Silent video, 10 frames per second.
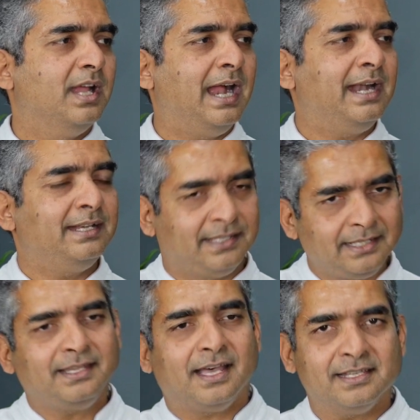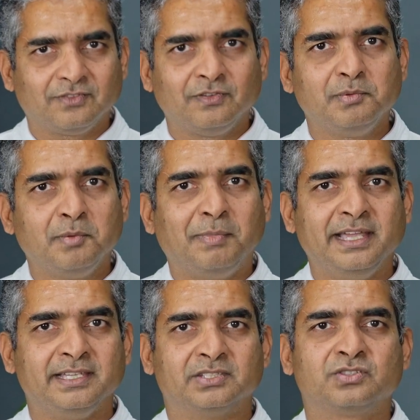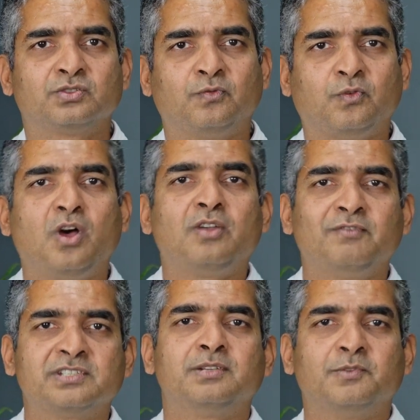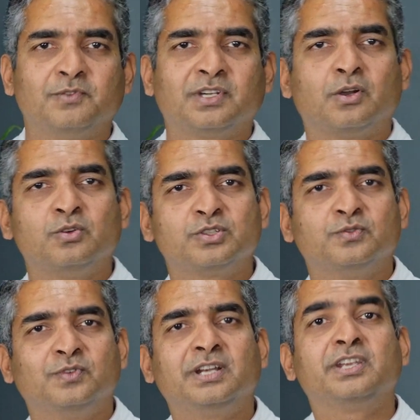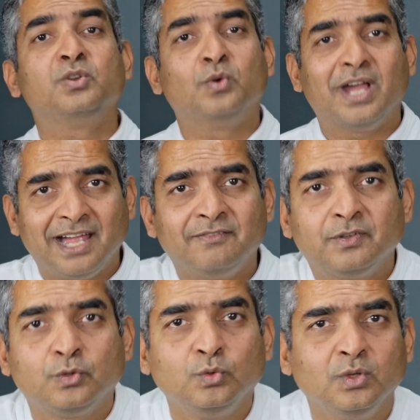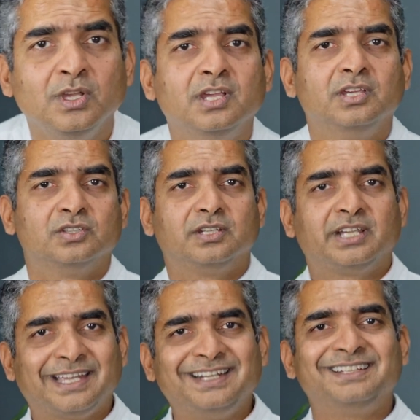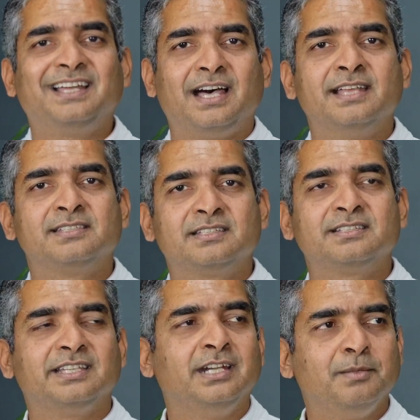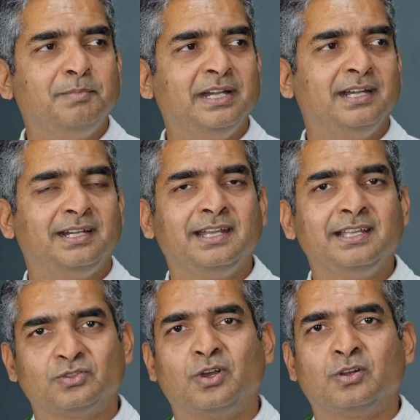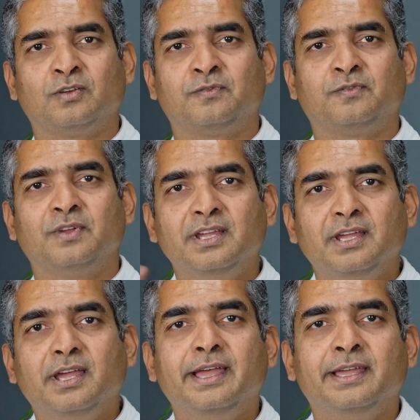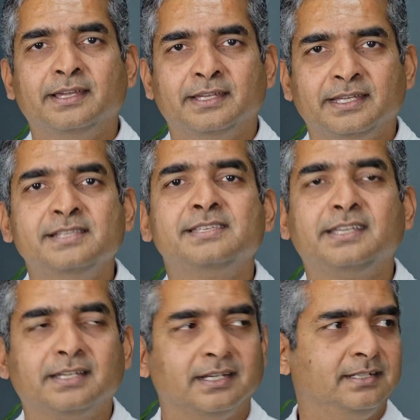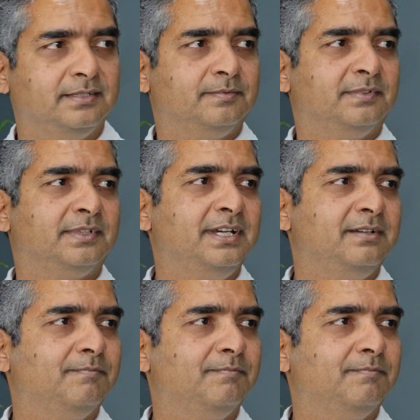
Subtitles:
And then the answer will be biased. So for wisdom of the crowds to work, you have to get the answers independently, sort of in secret, right?